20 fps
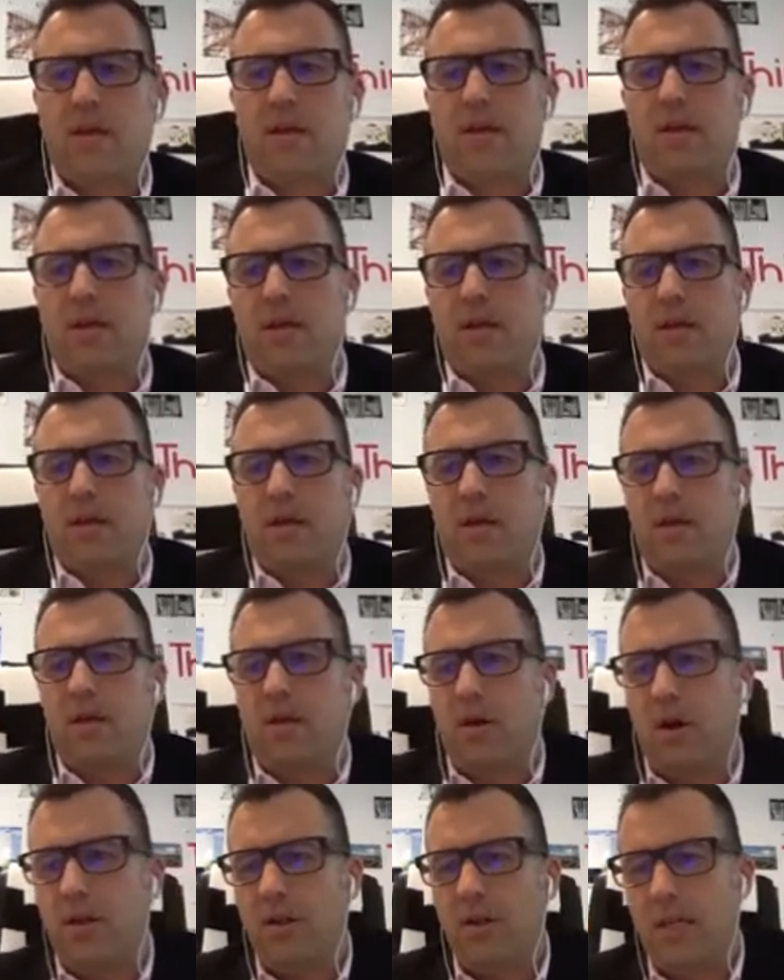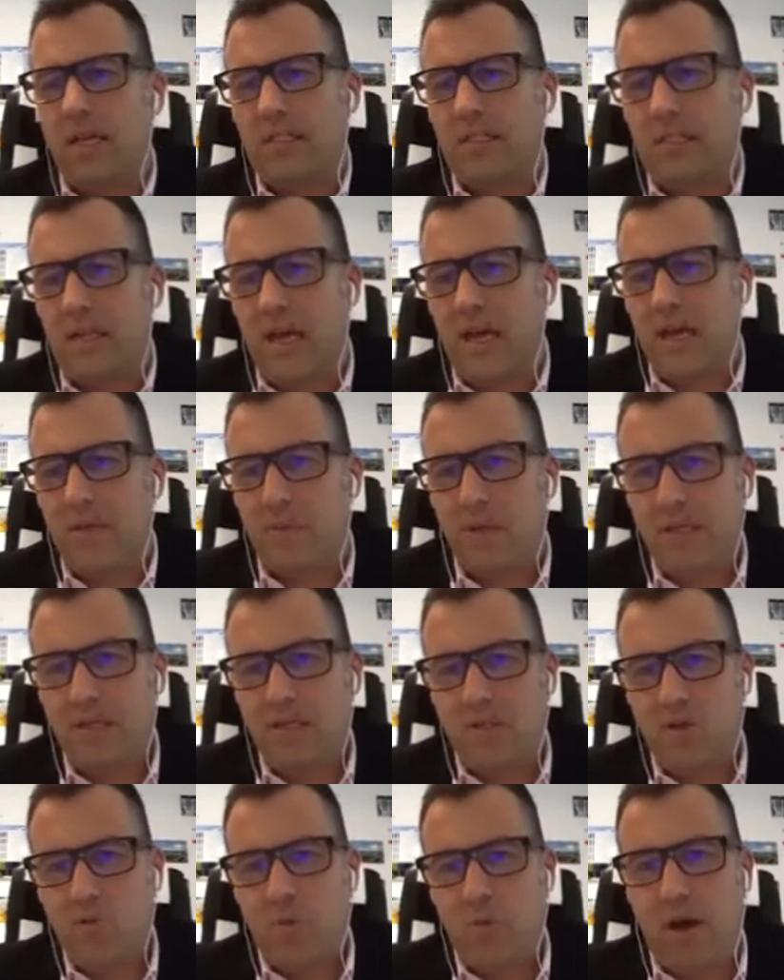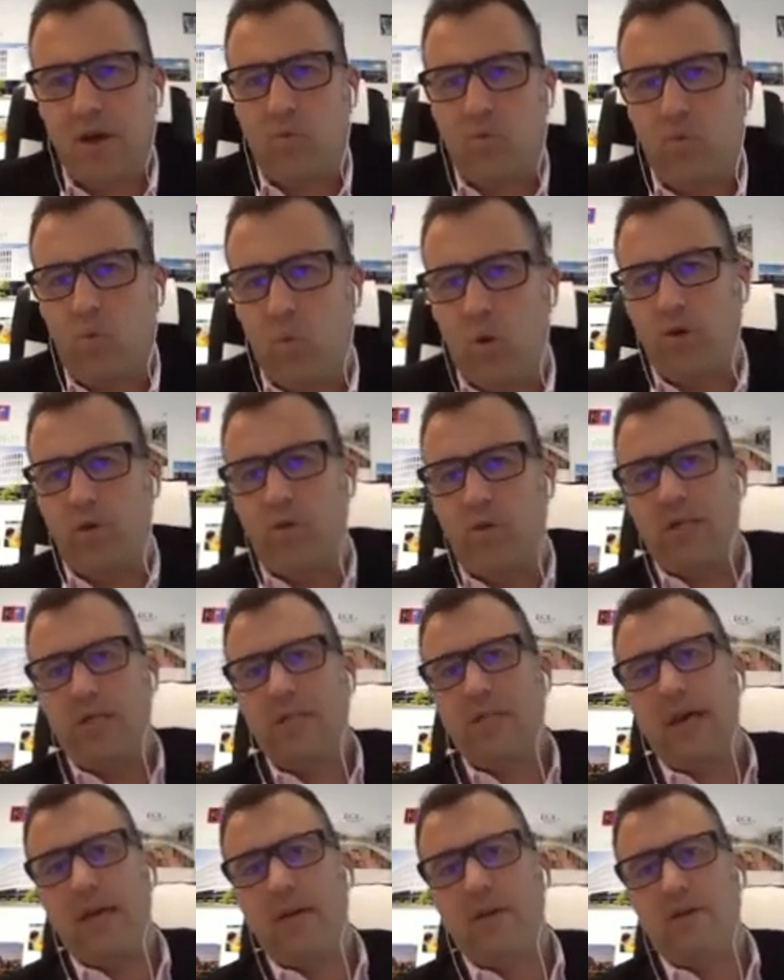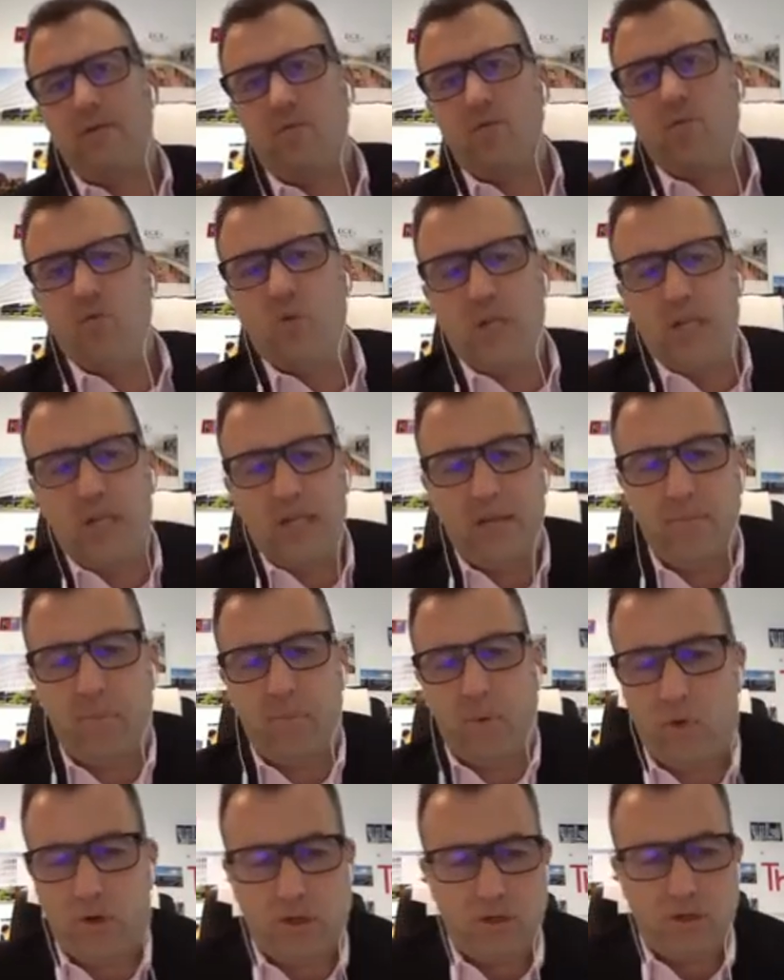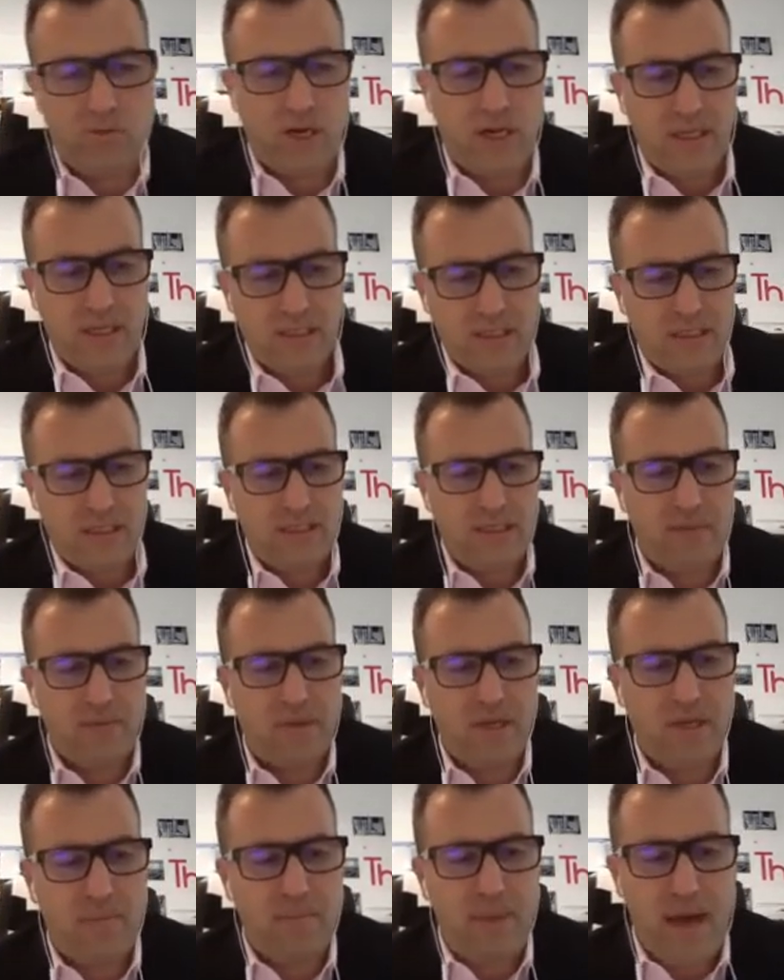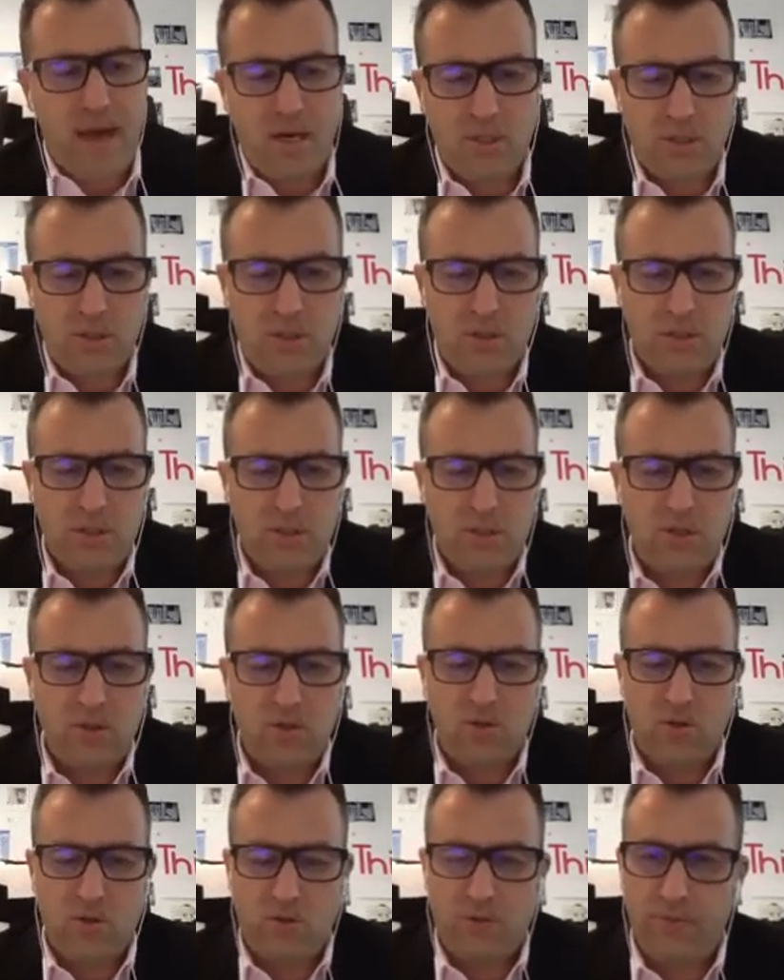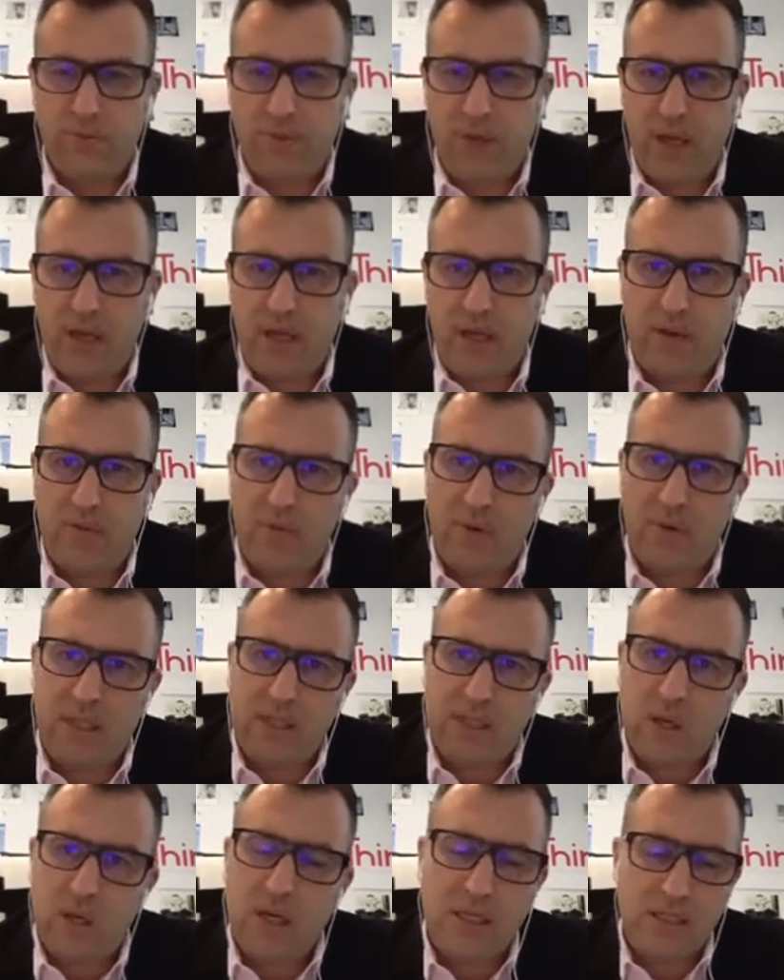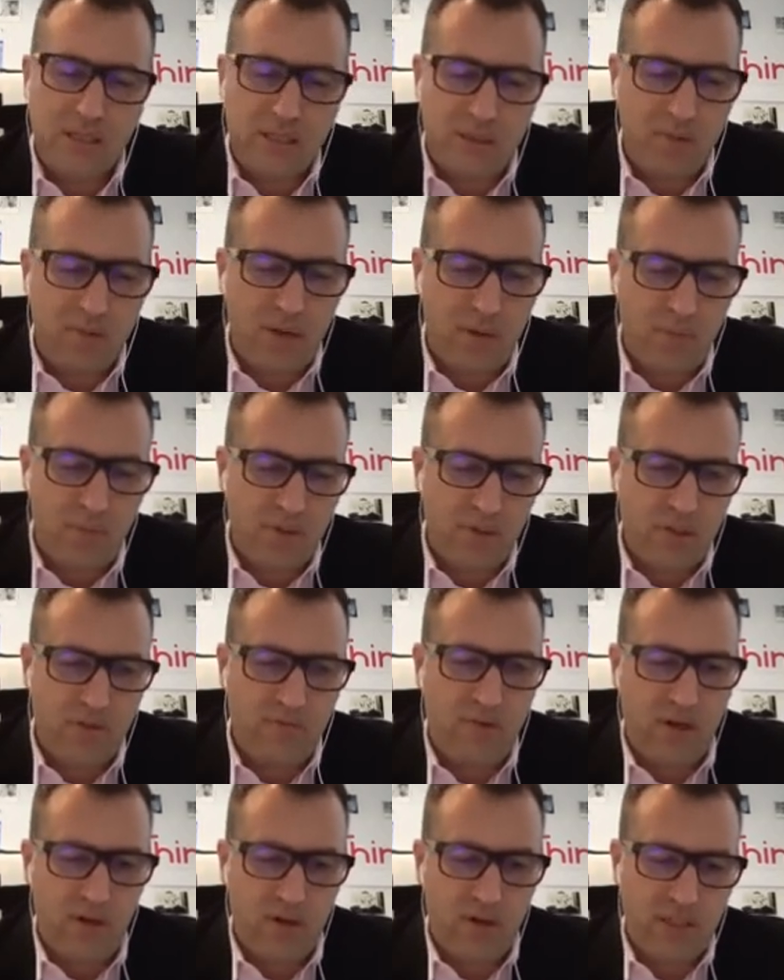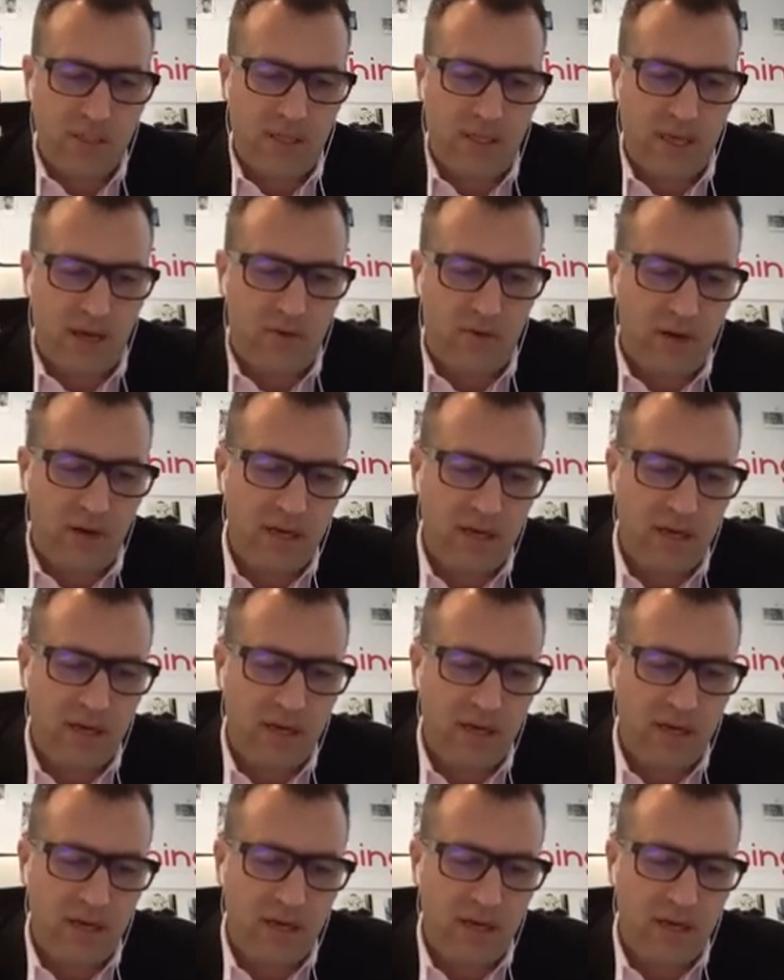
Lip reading: on the next slide, please, you might wonder, is that really important, right? Is that something that matters to you? And let's look at some numbers to figure this out, right?